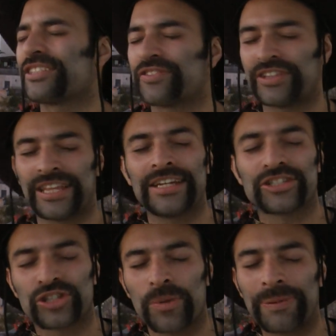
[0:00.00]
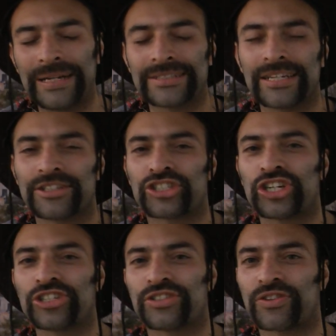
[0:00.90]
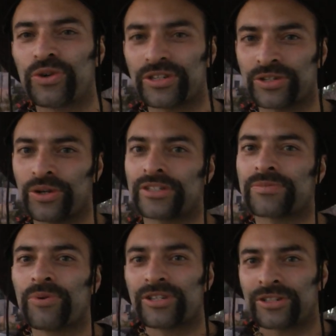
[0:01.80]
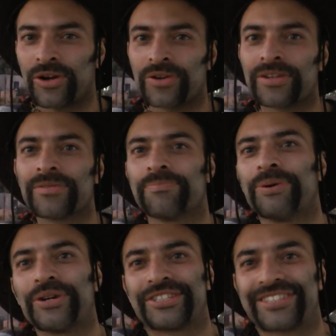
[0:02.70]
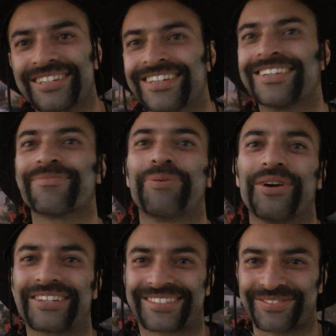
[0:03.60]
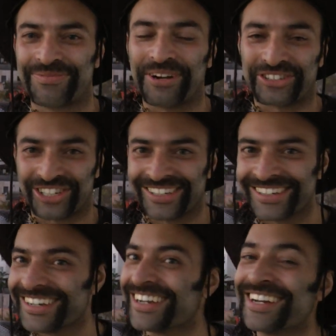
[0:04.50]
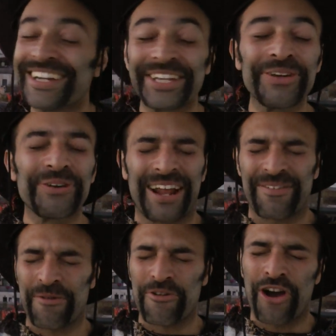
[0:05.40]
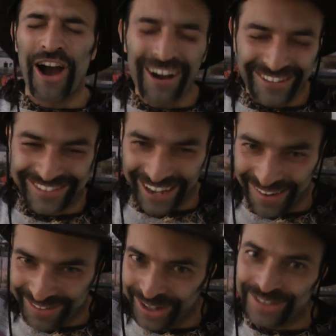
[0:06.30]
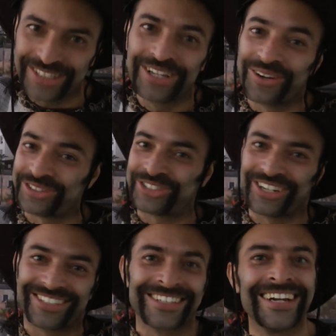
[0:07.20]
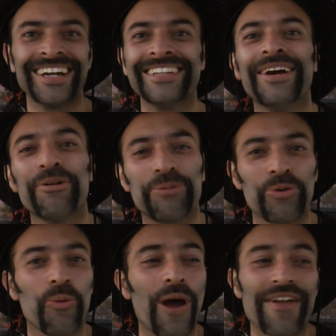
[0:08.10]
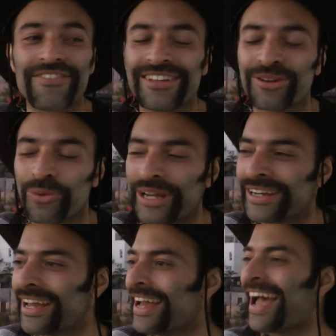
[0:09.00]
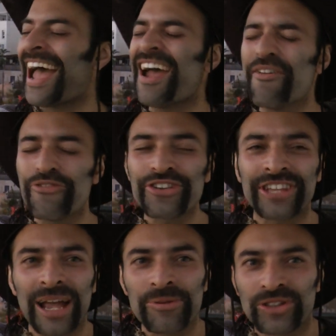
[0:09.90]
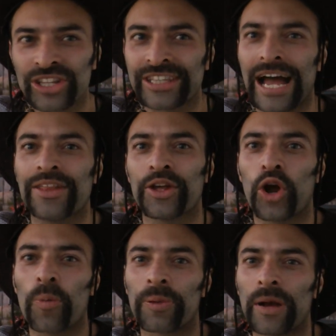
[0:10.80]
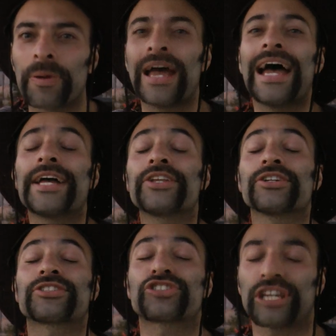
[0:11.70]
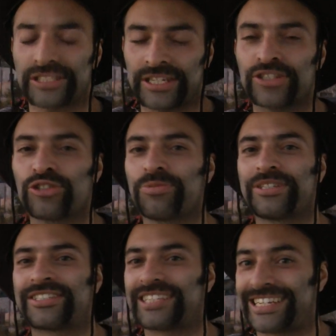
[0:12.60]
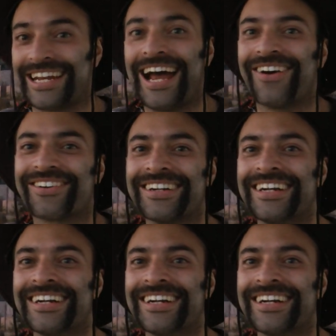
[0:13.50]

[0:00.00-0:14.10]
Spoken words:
They didn't sew buttons onto shirts, of course. Horse. Morse code. Boris. Boris from Russia. You would have a hard time closing those shirts. They would be waving in the wind. Every time you'd lean down, they would open up, and your chest hairs would be sticking out.